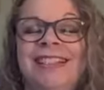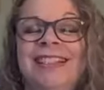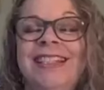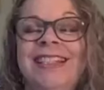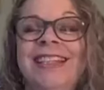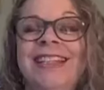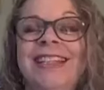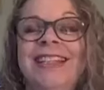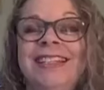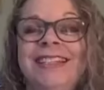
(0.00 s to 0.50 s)
You
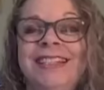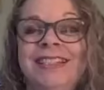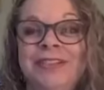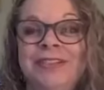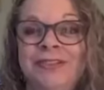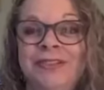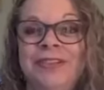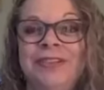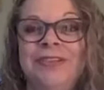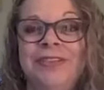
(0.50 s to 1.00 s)
need
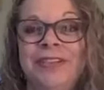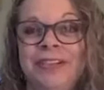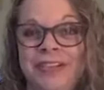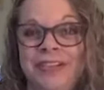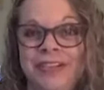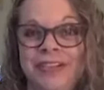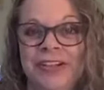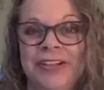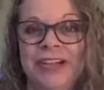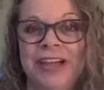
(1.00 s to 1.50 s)
to refill
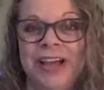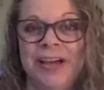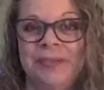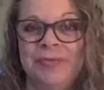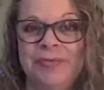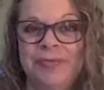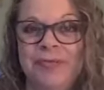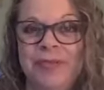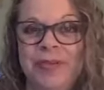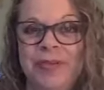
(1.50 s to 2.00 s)
your
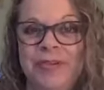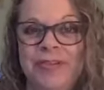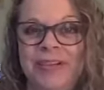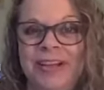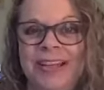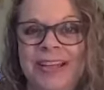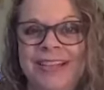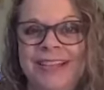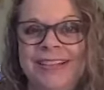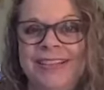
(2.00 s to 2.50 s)
cup, all
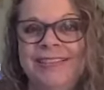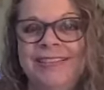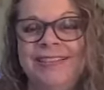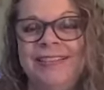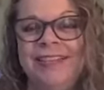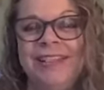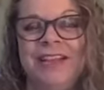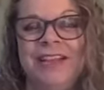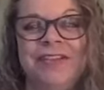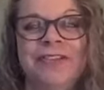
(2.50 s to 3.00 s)
right?
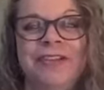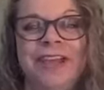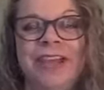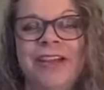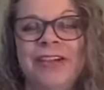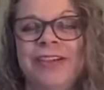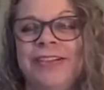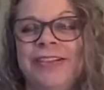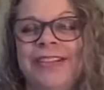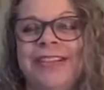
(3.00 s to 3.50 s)
Self
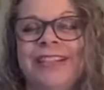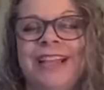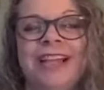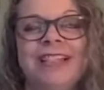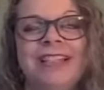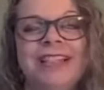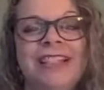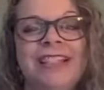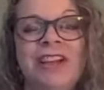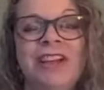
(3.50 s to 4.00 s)
care is
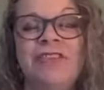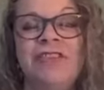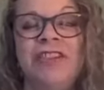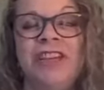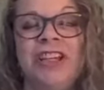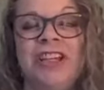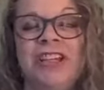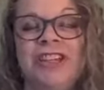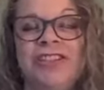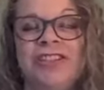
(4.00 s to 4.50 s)
not
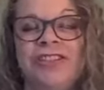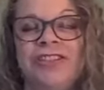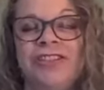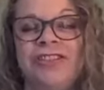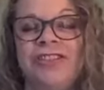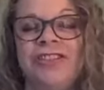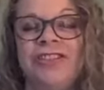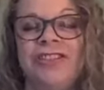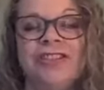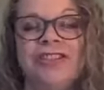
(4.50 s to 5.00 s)

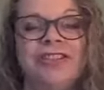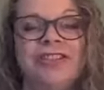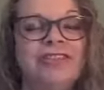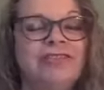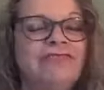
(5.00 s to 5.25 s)
selfish,